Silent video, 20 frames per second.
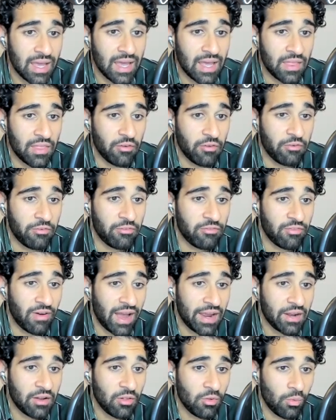And the
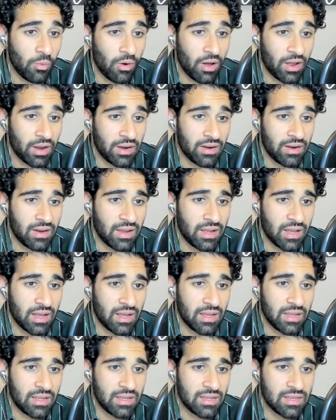final one
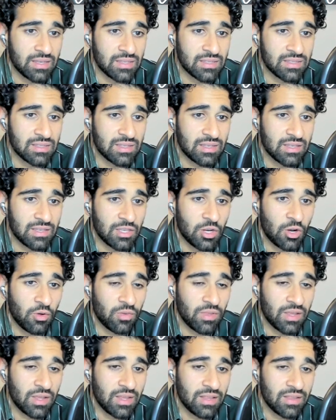is,
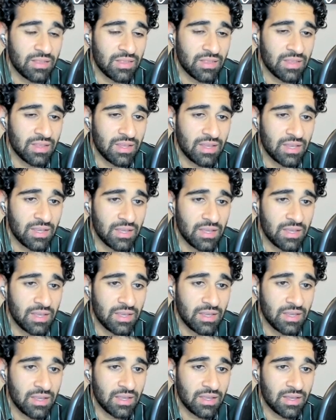
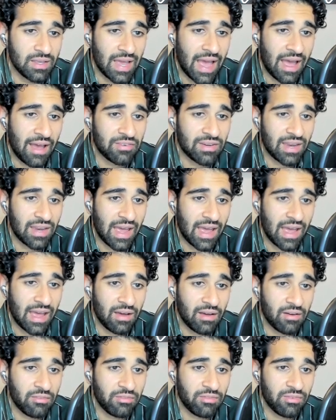the have to
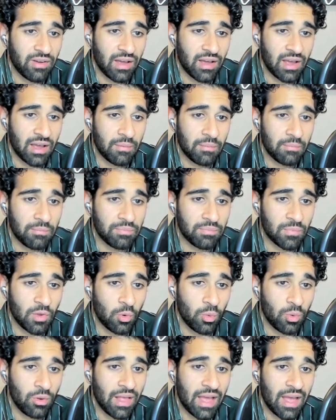have
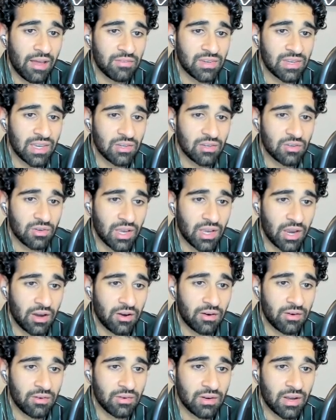or will have dental
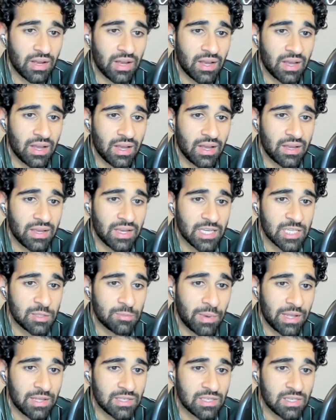care
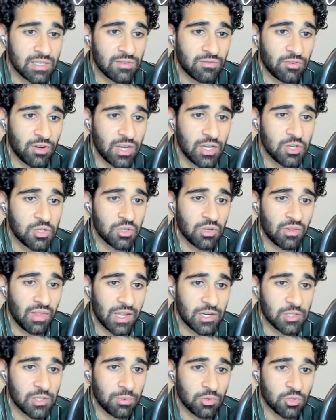expenses for each
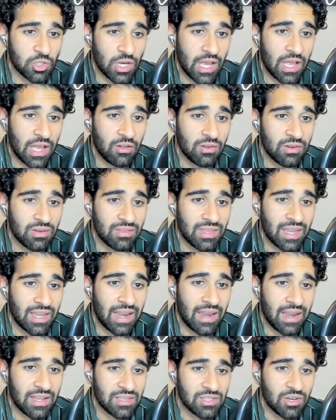eligible child
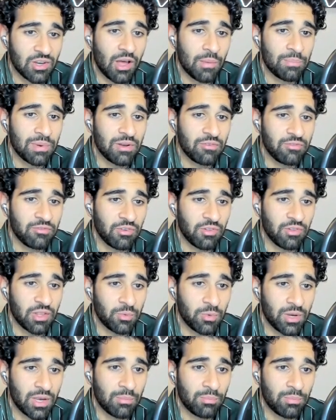that has not been fully
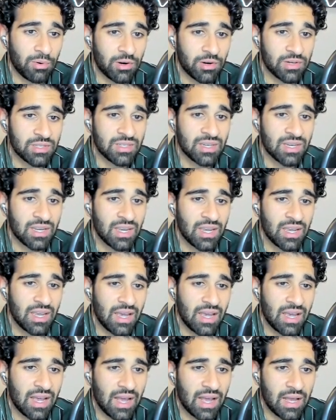reimbursed
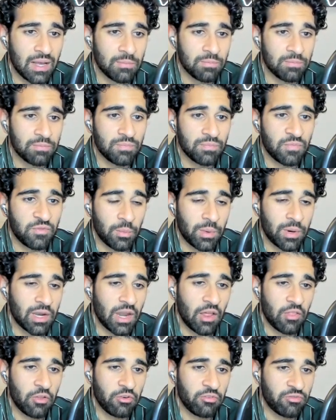from
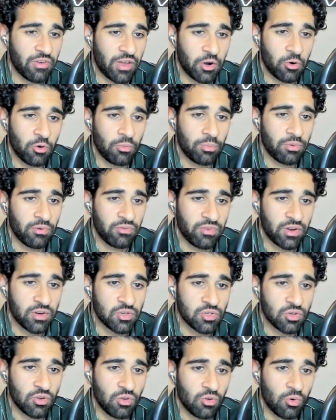another federal,
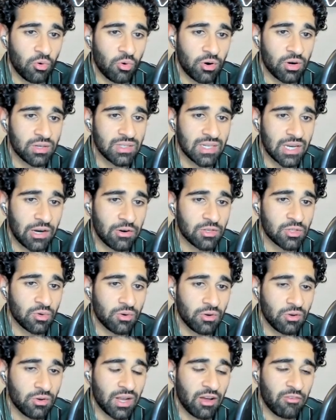provincial, or
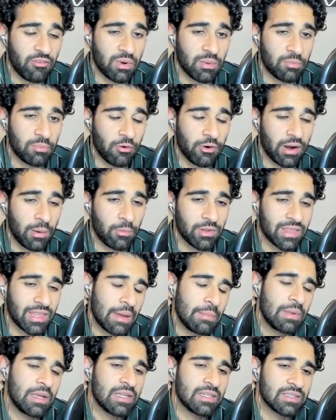territorial government program. What
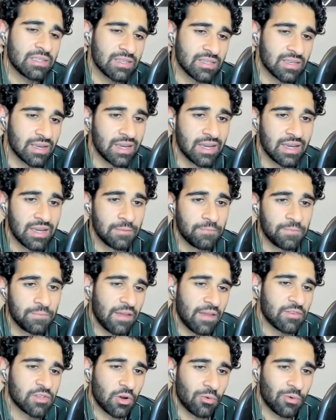that means is
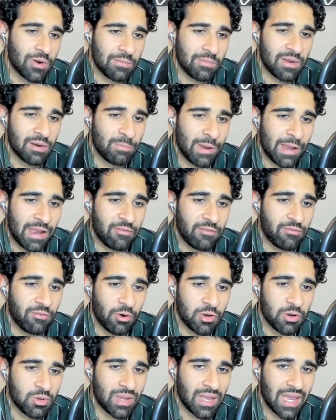if it's already been paid
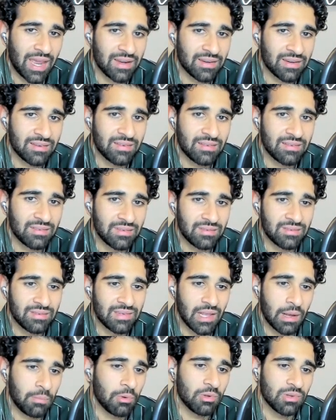for, you can't
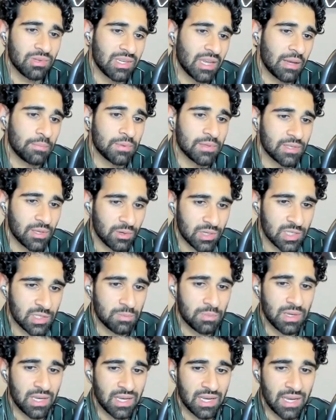double dip, so to
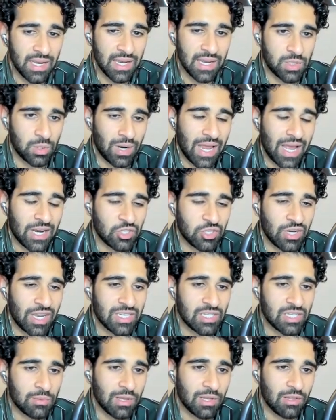speak. So it actually
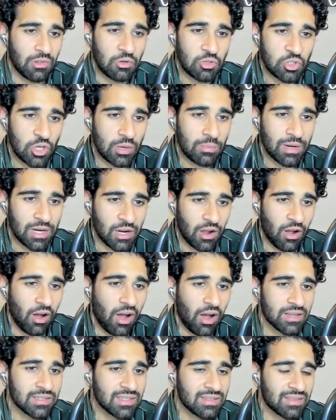has to be a legitimate
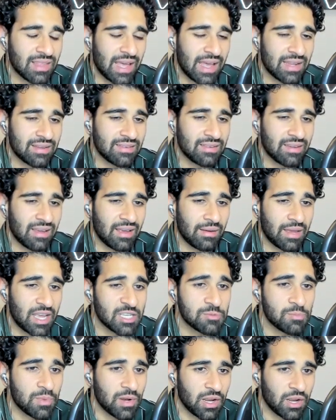cost that
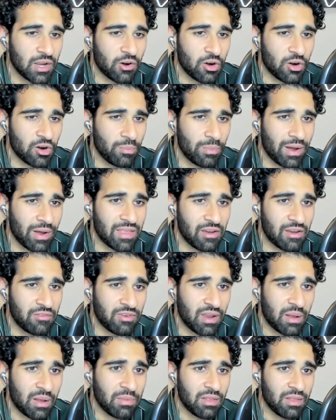has been incurred by that
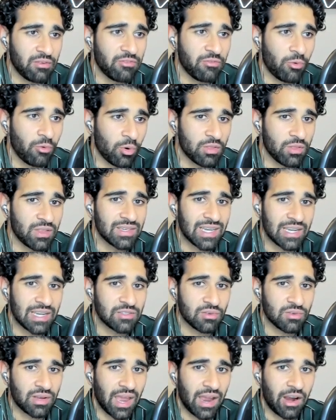family for the
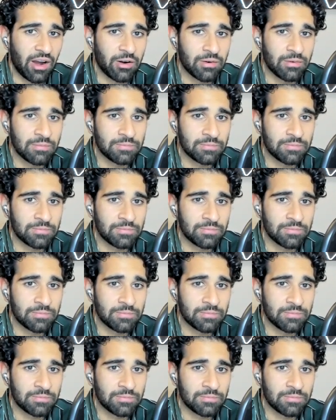dental care.